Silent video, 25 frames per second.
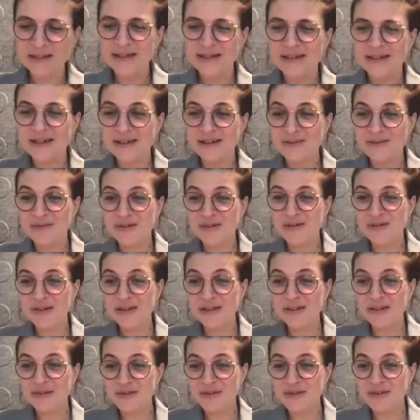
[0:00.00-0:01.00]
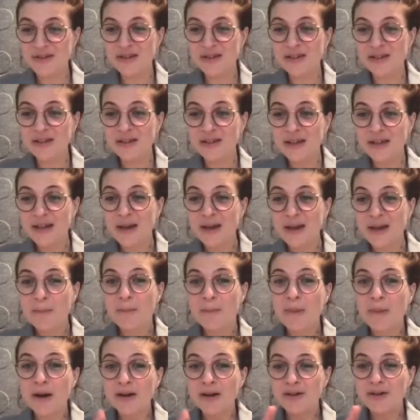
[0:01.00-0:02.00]
Very interesting.
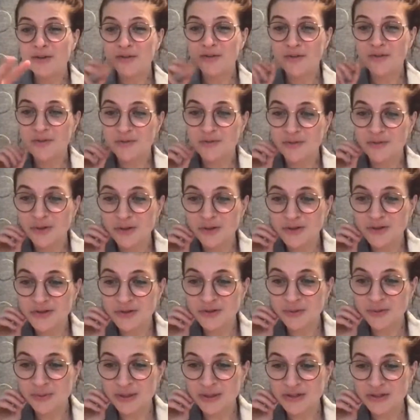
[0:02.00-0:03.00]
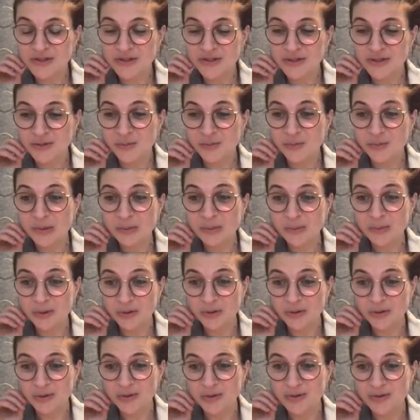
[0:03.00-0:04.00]
Part of the first question we
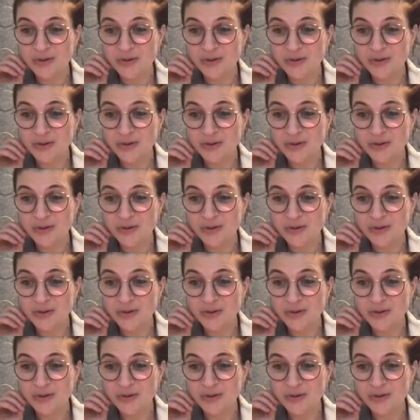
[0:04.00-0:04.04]
will